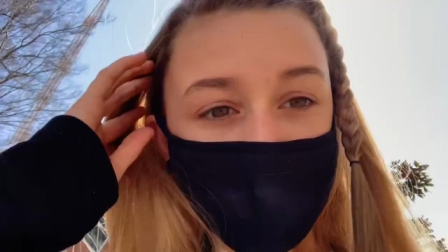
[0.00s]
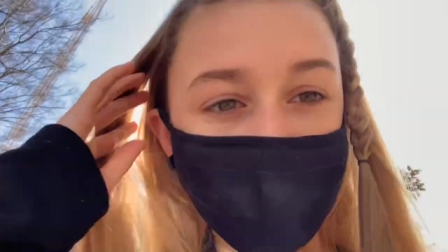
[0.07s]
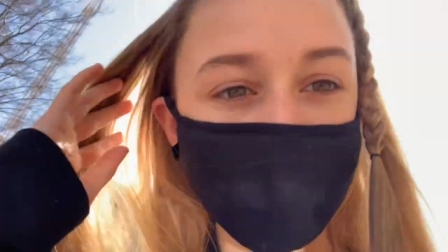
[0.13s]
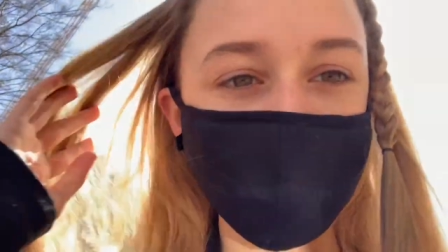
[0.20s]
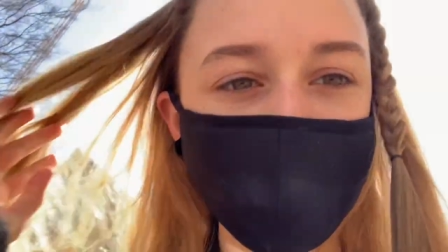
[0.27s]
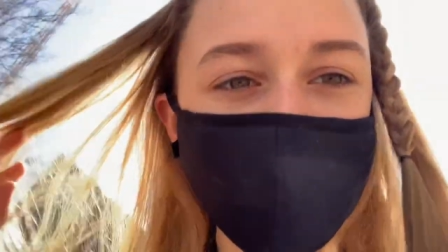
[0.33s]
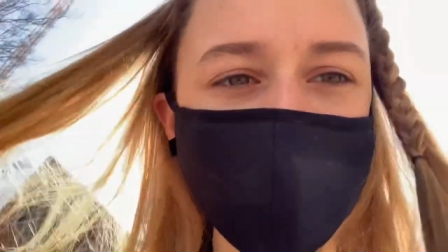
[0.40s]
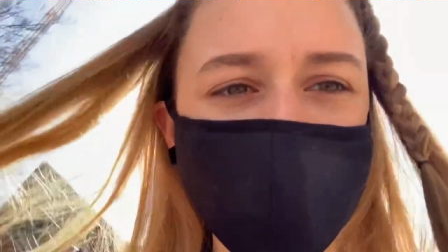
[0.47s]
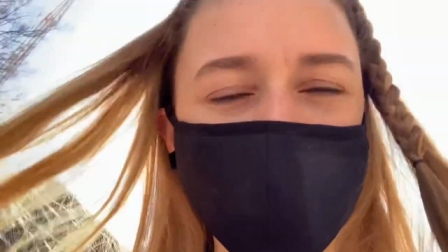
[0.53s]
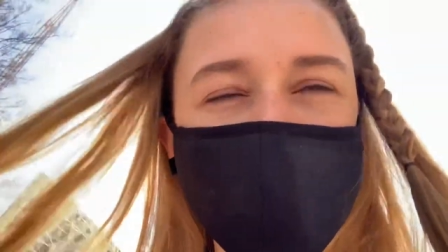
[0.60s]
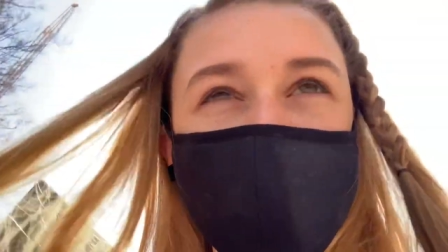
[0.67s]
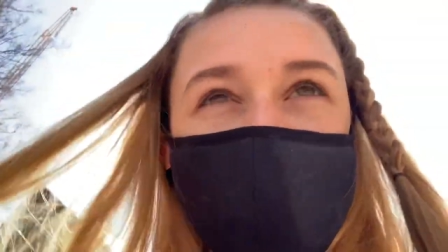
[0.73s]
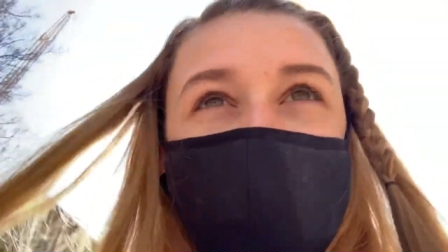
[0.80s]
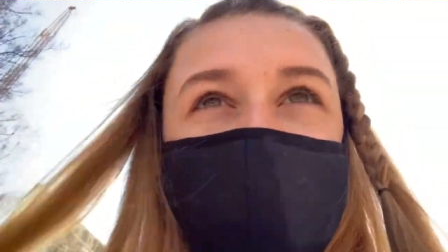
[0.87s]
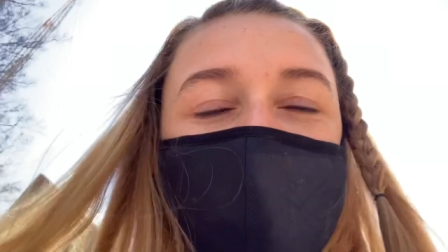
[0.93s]
We have a
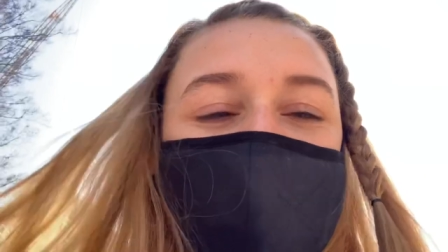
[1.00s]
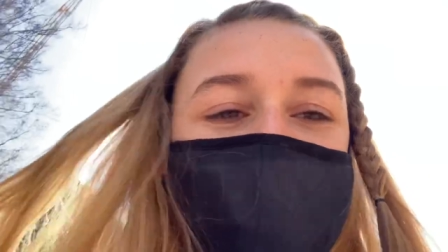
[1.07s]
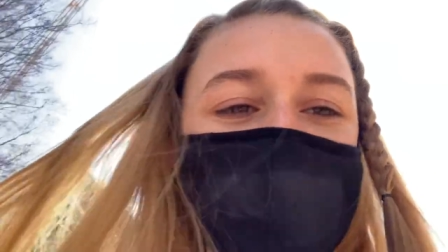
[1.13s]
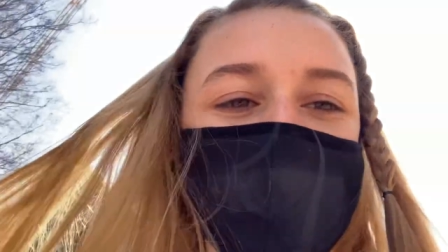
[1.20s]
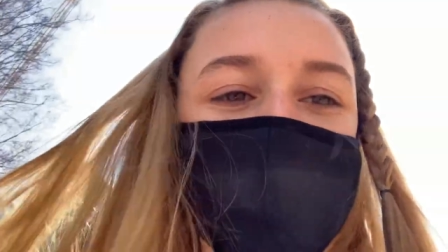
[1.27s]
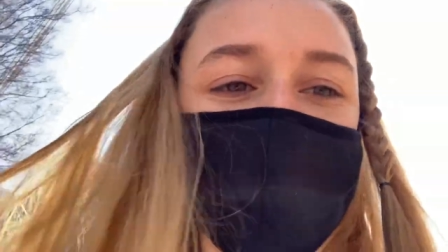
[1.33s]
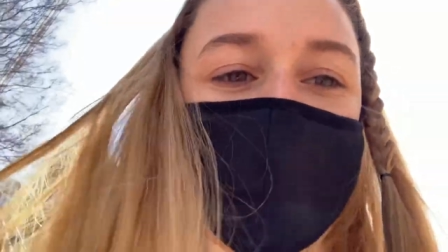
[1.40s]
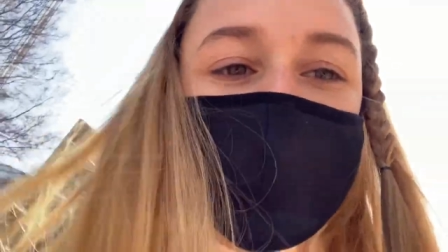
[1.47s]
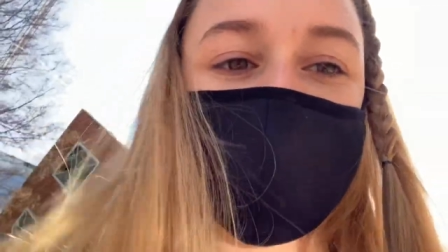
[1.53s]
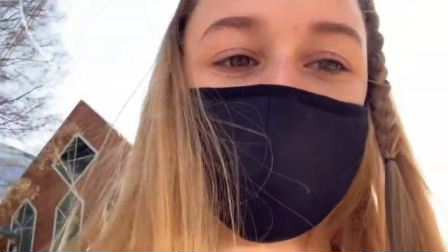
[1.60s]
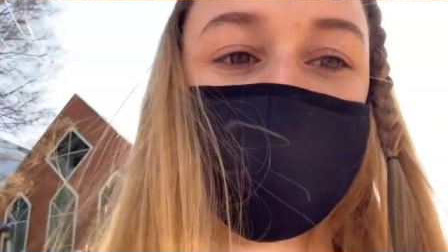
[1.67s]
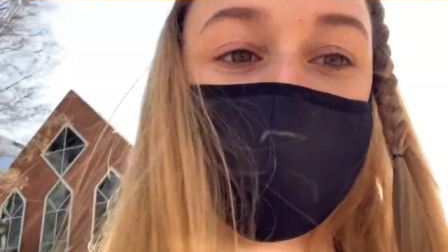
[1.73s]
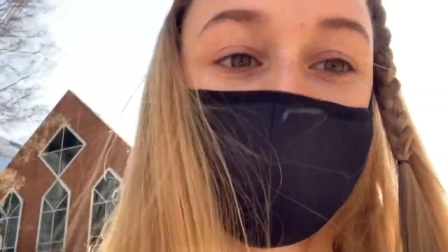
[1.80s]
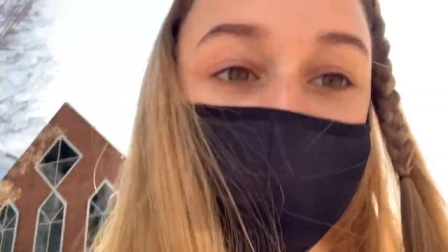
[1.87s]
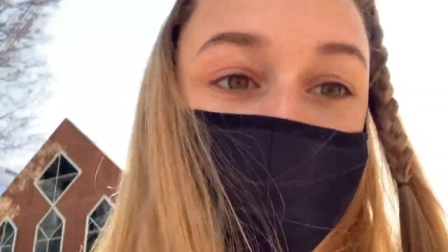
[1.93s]
thirty minute wait for
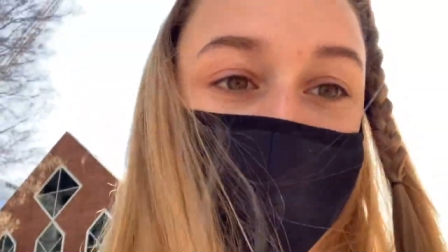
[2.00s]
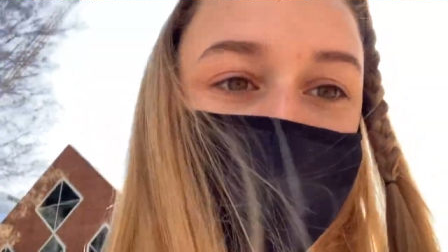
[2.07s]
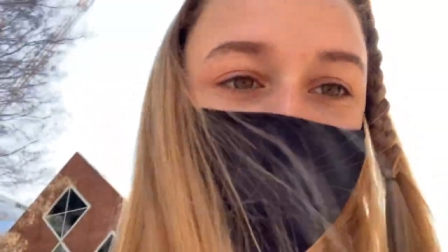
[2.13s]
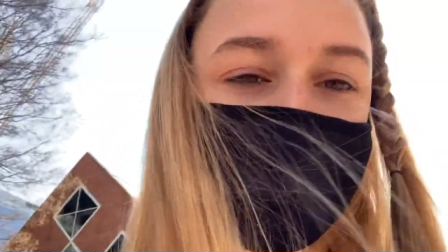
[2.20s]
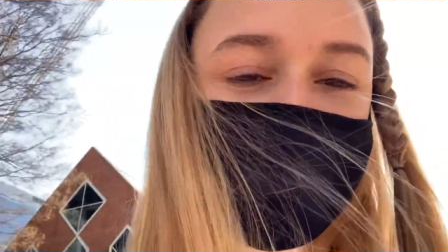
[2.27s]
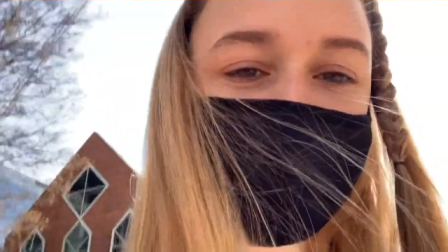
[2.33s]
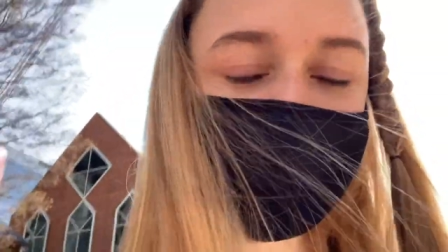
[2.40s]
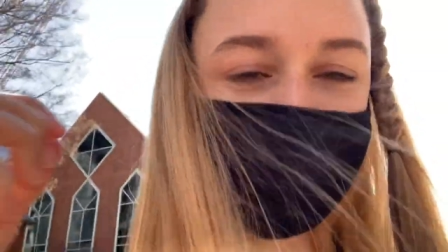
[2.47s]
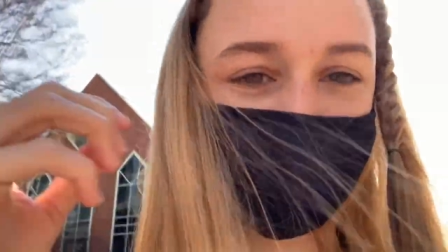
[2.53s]
breakfast, so we're